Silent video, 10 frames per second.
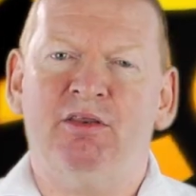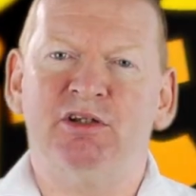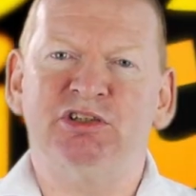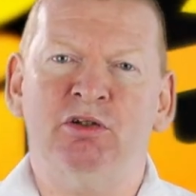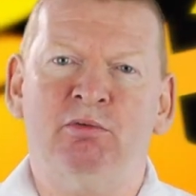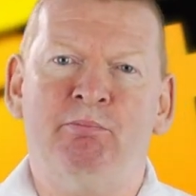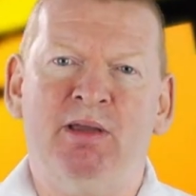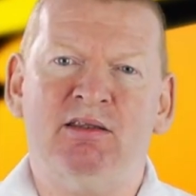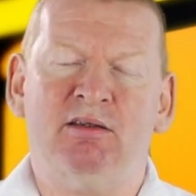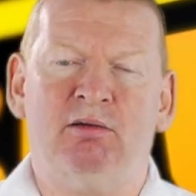There is none
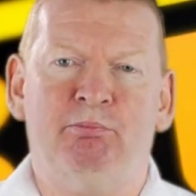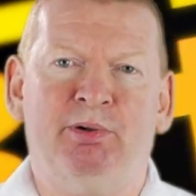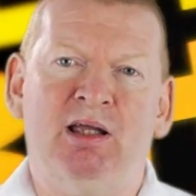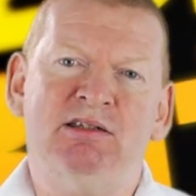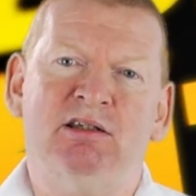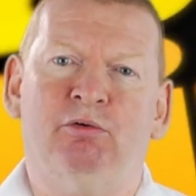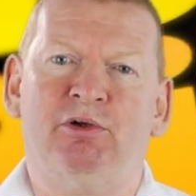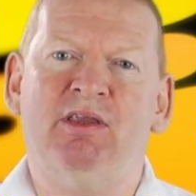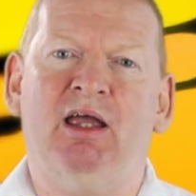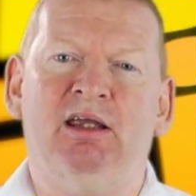better in Pattaya or
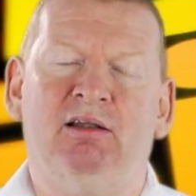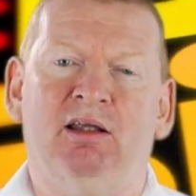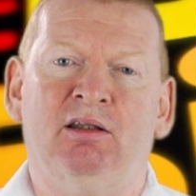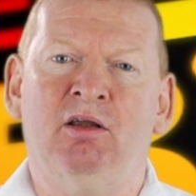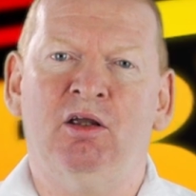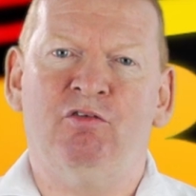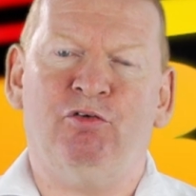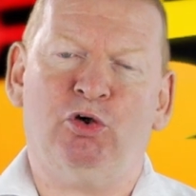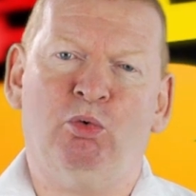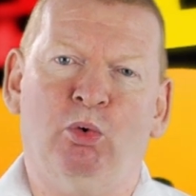Thailand
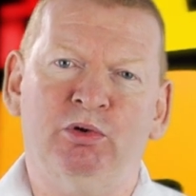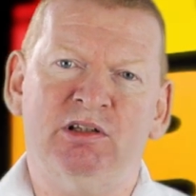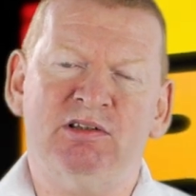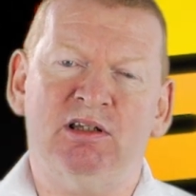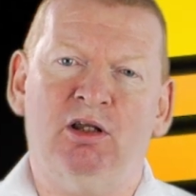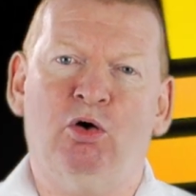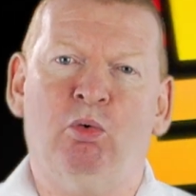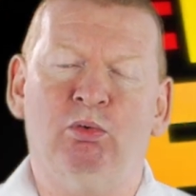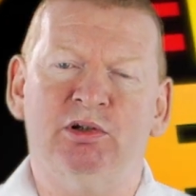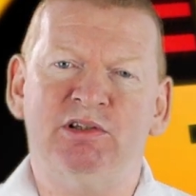for quantity,
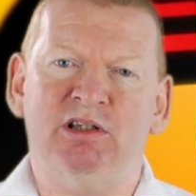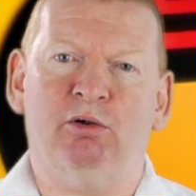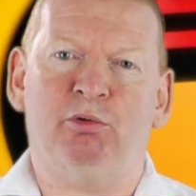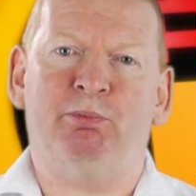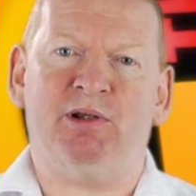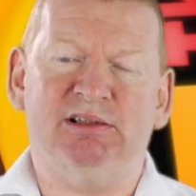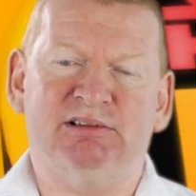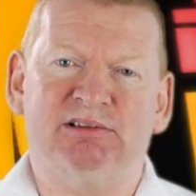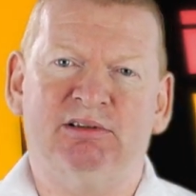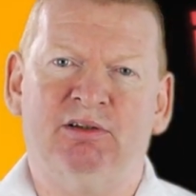quality or
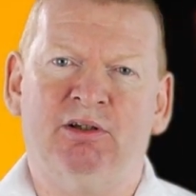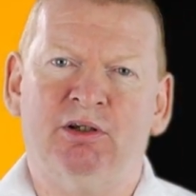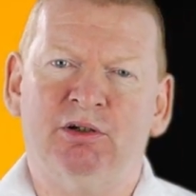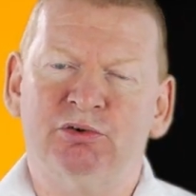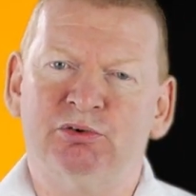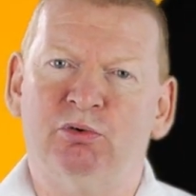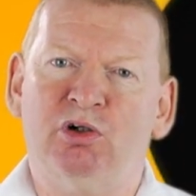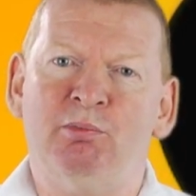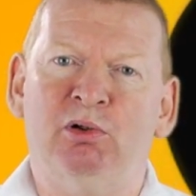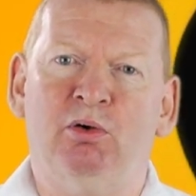price. So
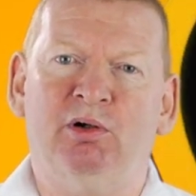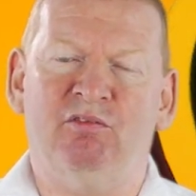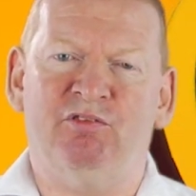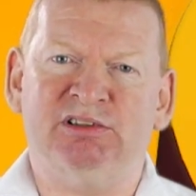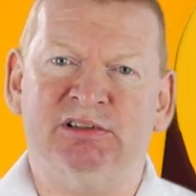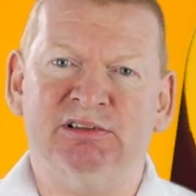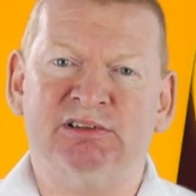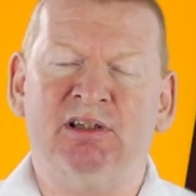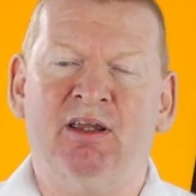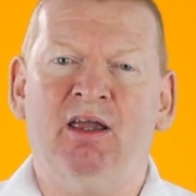come along and visit
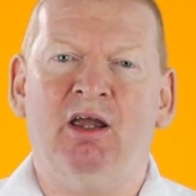us